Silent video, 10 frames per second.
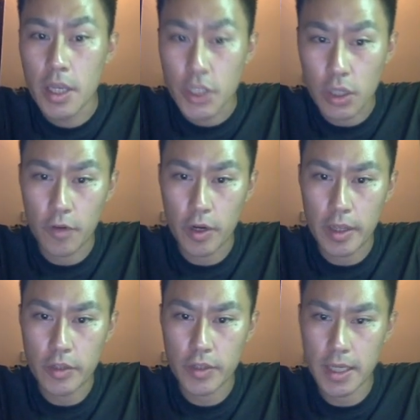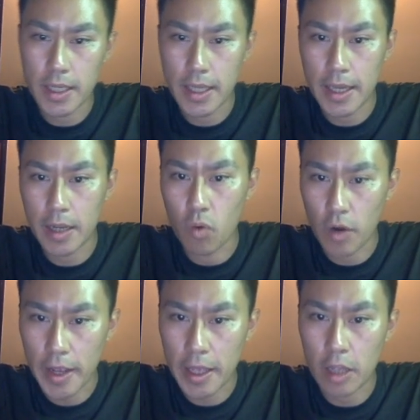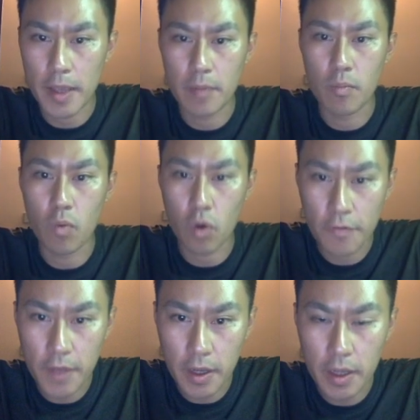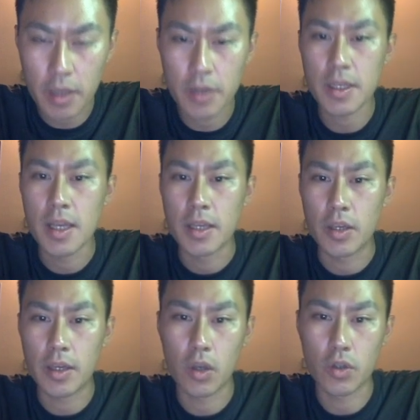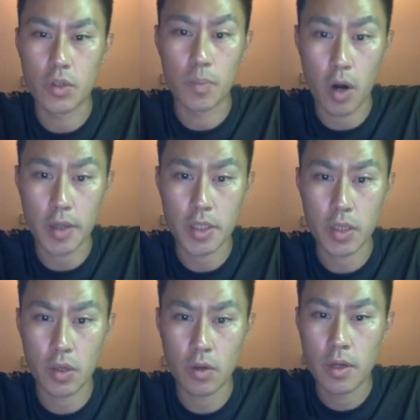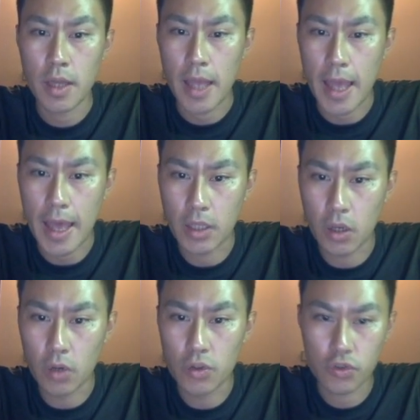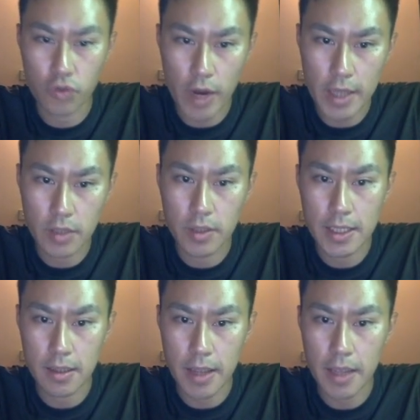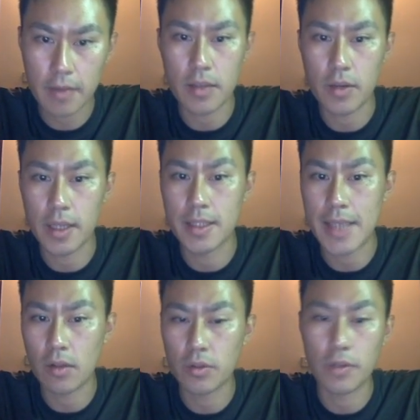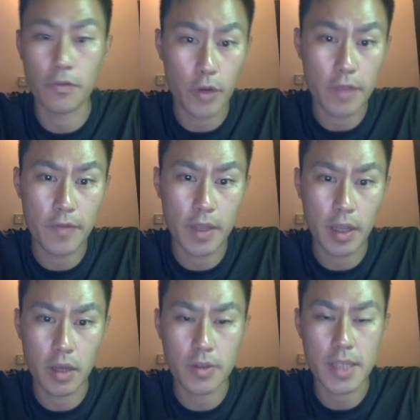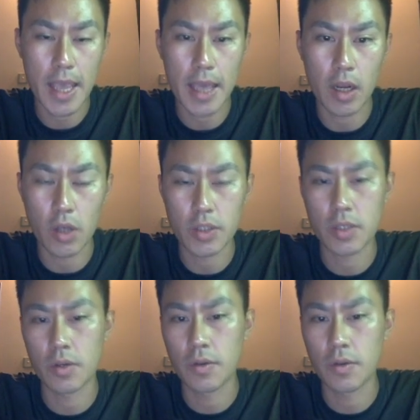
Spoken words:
So if you're interested in getting more help and more videos, you can go to part two and go straight to this link, then you can download the free videos and also